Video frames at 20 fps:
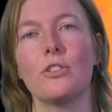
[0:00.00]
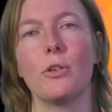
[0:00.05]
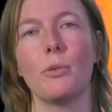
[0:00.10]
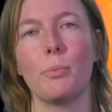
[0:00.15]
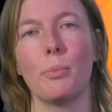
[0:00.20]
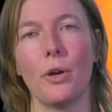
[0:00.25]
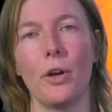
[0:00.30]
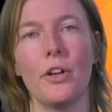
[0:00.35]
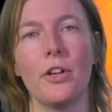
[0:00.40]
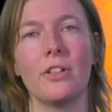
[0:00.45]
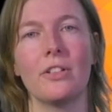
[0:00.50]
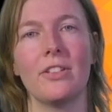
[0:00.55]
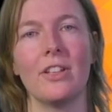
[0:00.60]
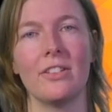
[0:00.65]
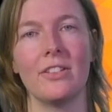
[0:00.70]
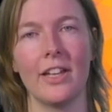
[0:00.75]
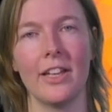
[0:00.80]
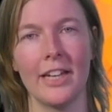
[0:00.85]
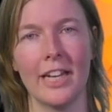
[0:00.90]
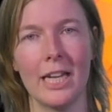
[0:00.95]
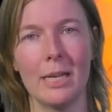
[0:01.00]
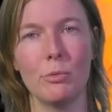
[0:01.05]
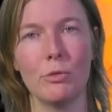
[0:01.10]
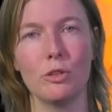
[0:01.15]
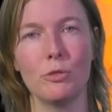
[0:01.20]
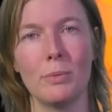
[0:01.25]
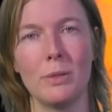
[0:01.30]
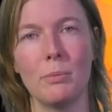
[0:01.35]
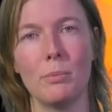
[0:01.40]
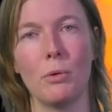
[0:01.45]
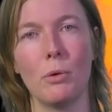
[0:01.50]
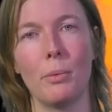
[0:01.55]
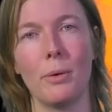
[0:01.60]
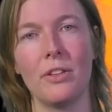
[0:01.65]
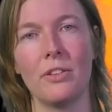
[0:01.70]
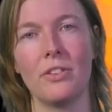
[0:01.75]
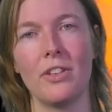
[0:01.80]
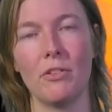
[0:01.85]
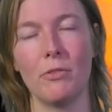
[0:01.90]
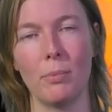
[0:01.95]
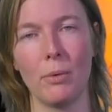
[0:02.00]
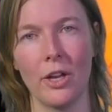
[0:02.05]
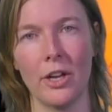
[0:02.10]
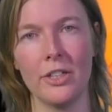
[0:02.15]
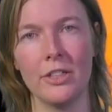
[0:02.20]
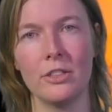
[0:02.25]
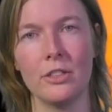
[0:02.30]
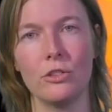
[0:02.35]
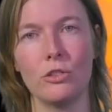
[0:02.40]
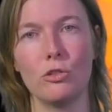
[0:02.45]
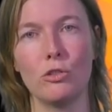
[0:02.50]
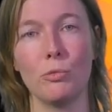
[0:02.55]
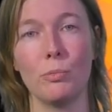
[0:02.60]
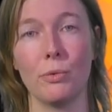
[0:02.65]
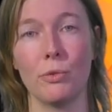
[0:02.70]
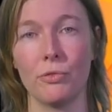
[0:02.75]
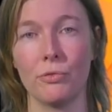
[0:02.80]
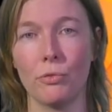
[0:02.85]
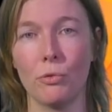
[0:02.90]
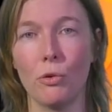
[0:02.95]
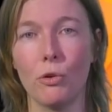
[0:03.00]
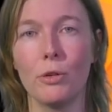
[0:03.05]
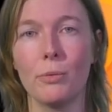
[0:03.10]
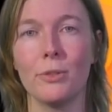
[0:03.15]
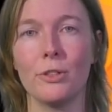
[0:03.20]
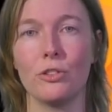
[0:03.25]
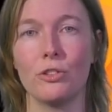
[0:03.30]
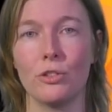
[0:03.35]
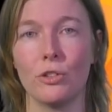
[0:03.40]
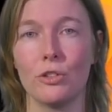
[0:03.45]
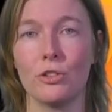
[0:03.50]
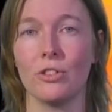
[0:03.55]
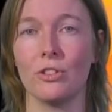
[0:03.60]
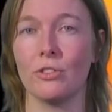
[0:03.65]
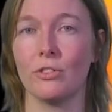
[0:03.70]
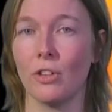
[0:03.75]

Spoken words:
a product that enables people with deafblindness to perform a certain